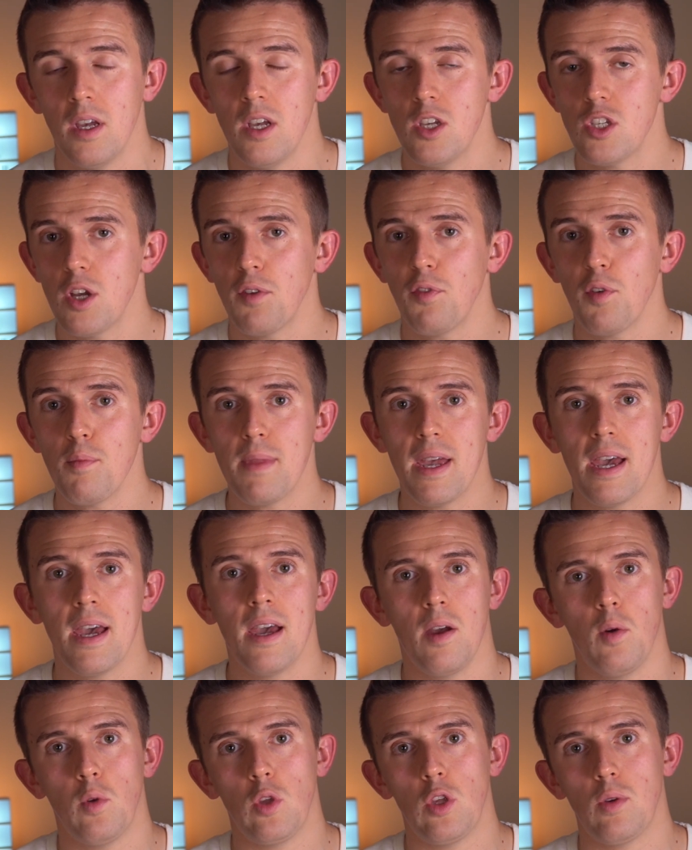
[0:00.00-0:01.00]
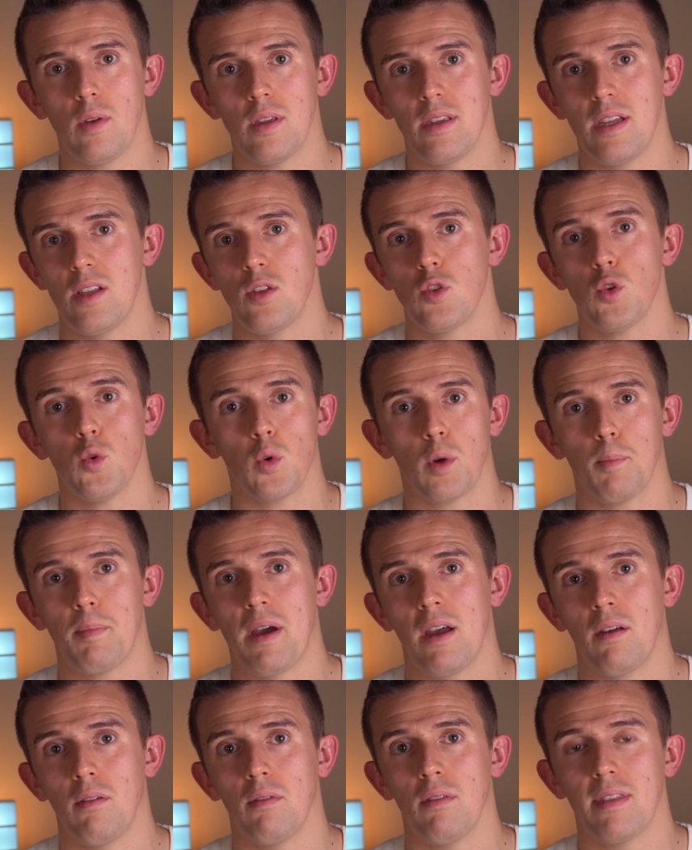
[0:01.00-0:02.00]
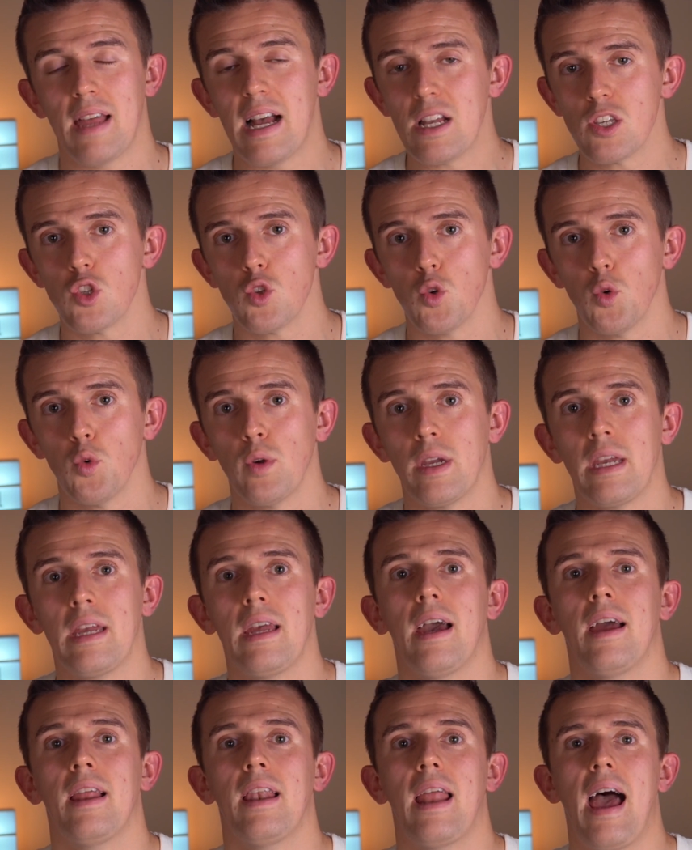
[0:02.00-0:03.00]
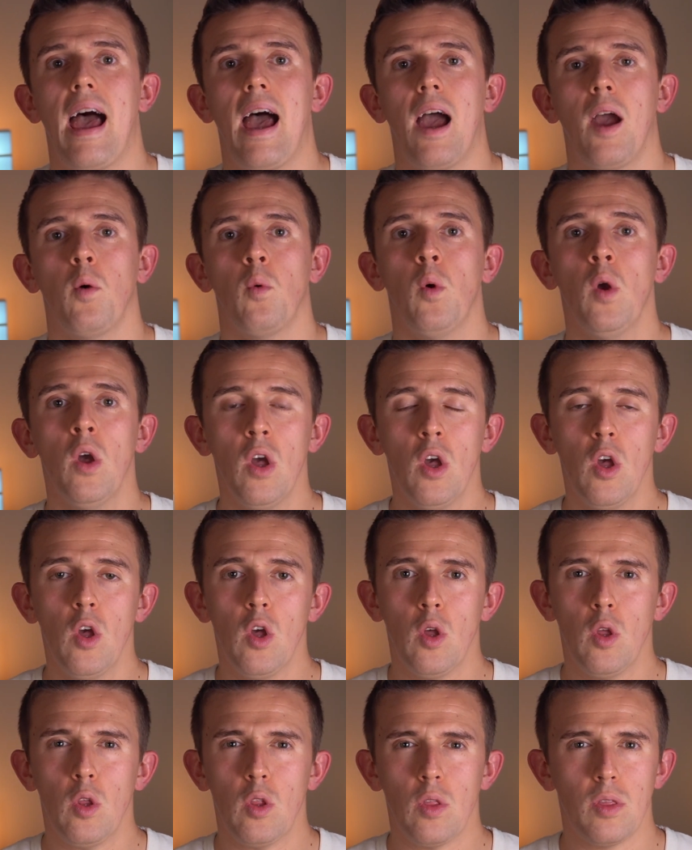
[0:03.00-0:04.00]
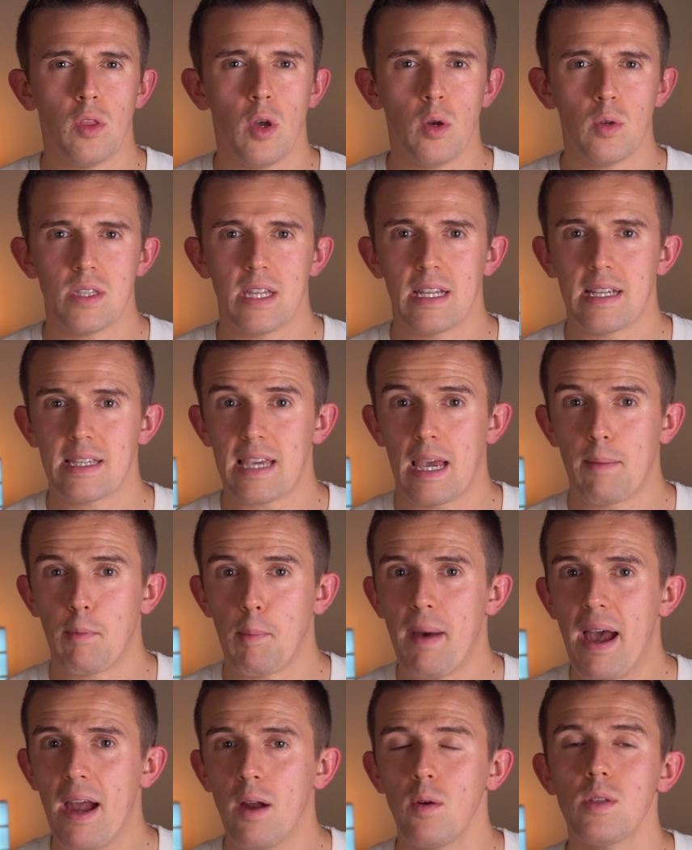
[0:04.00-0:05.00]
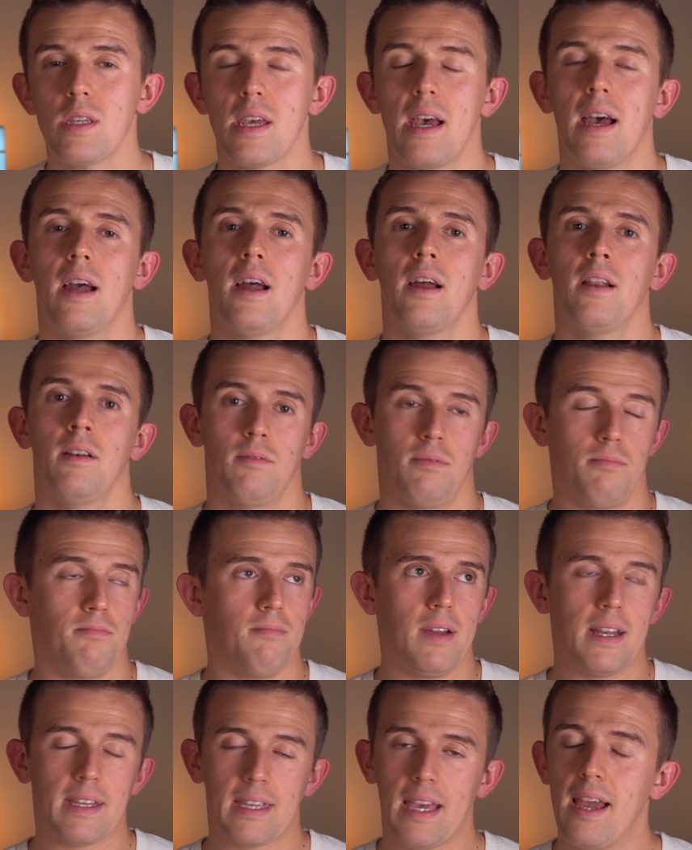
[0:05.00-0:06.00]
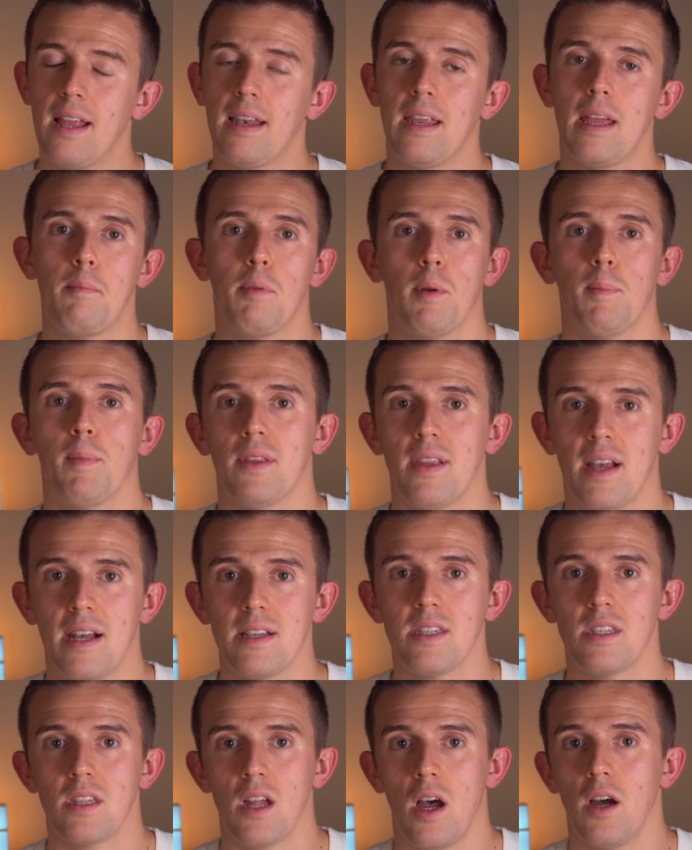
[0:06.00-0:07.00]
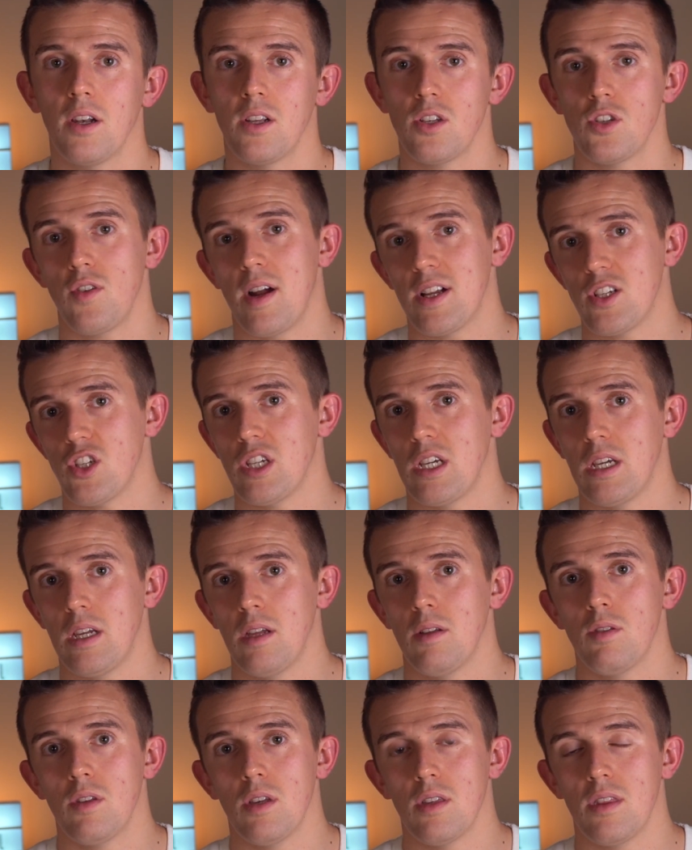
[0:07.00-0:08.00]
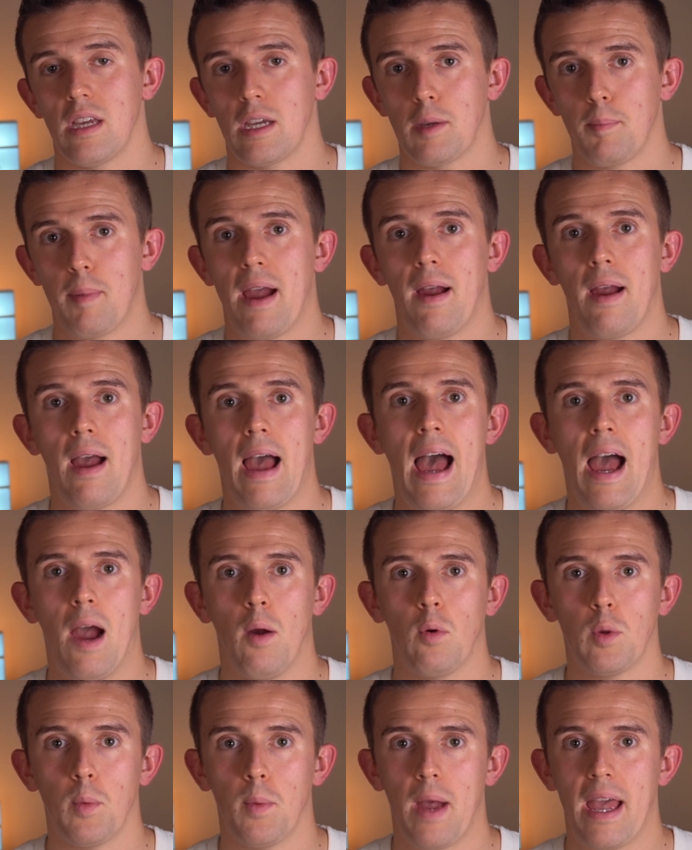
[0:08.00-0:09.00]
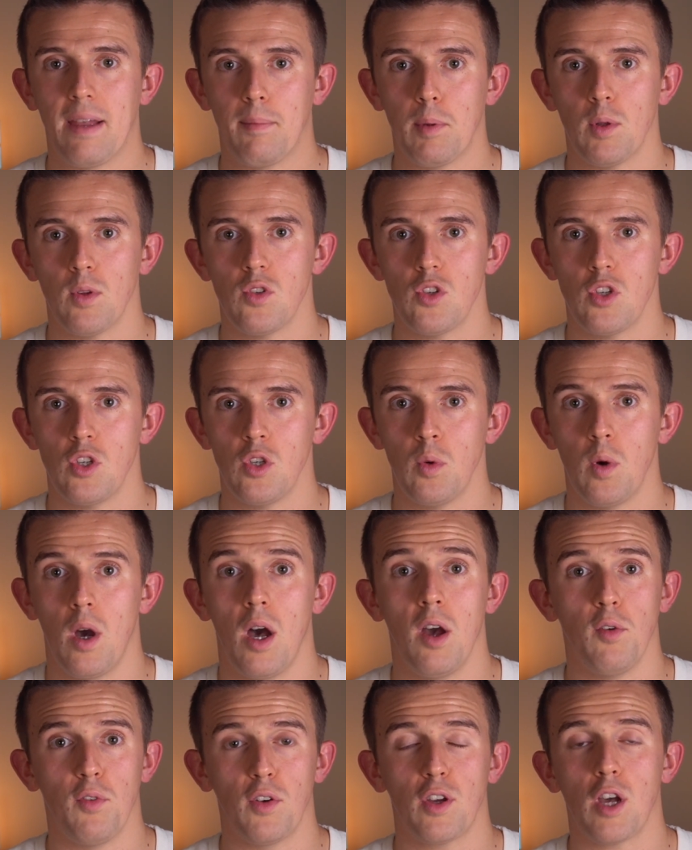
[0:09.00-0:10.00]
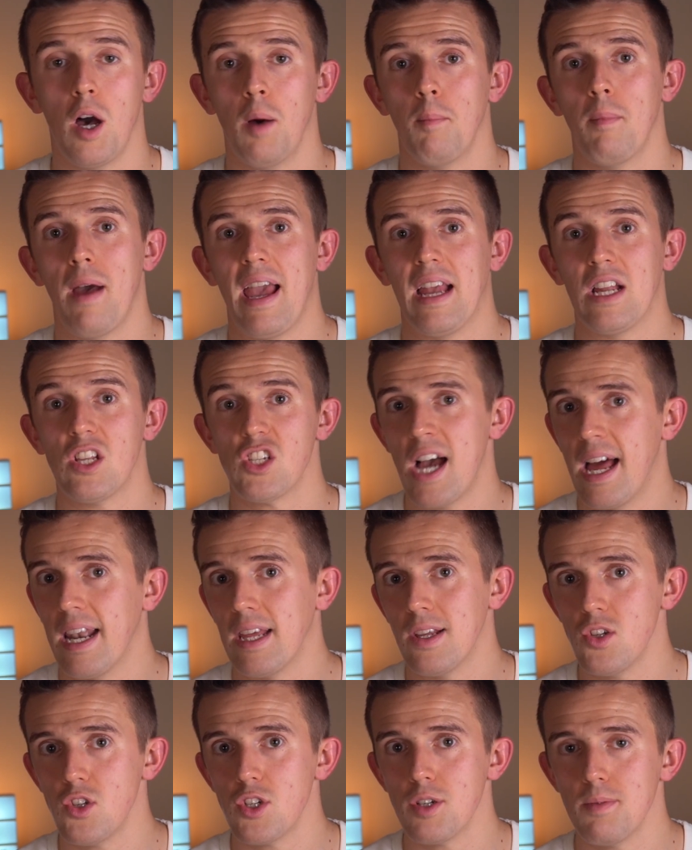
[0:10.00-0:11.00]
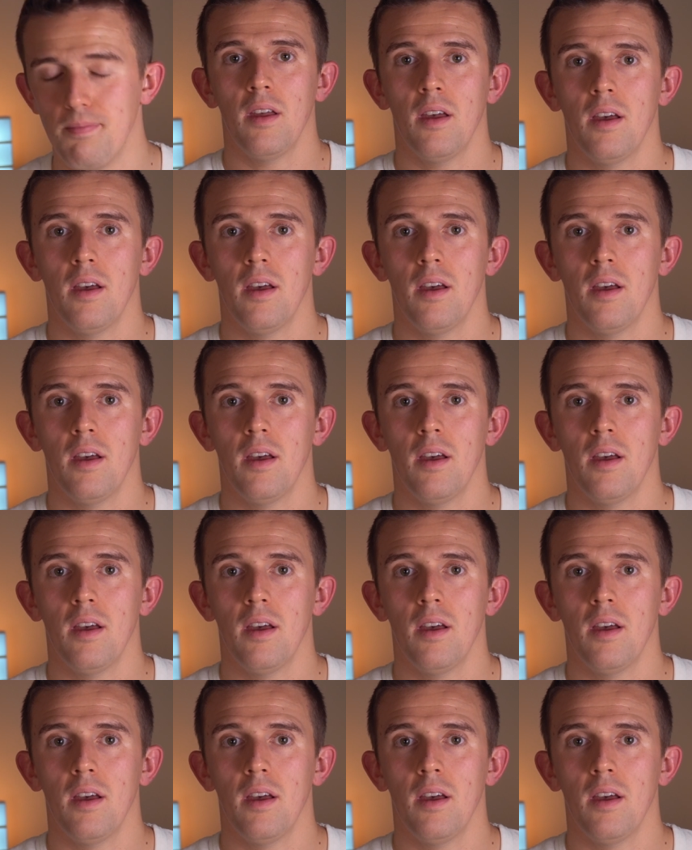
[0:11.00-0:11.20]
So from there, you can then talk about that story and how those things came about, and again, implement that starred strategy to think about how you were able to overcome a challenge.